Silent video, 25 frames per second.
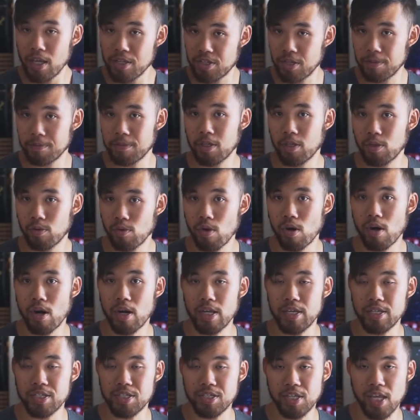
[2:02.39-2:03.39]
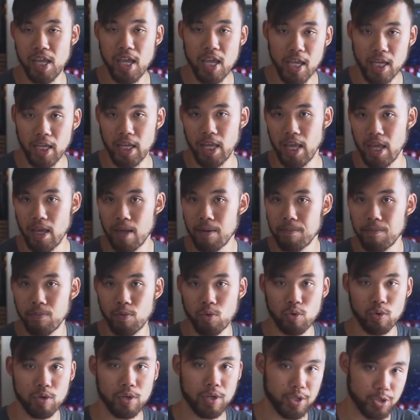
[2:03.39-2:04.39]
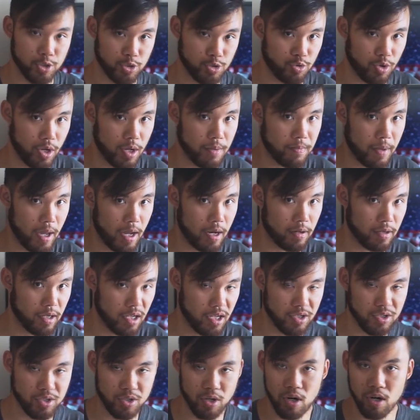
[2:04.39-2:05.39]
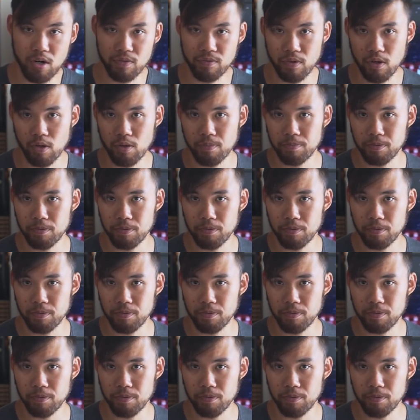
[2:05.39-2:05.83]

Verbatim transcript: It's something we're already seeing in more extreme areas of our